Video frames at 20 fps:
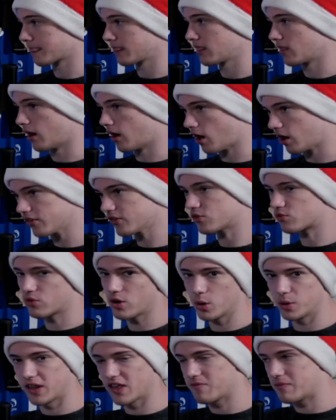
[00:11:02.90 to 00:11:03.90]
on the
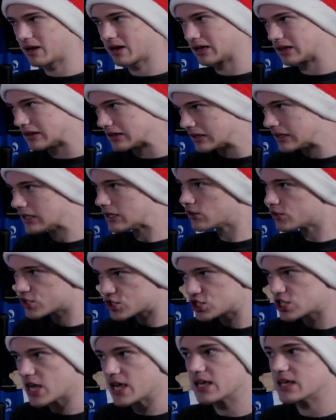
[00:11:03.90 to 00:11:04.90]
road, they've been a little
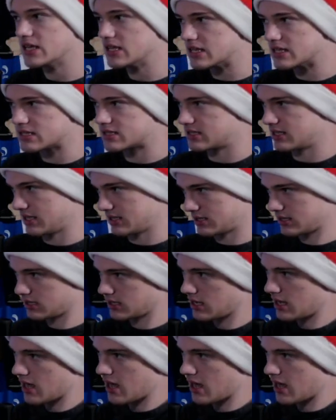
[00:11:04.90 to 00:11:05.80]
shaky this season,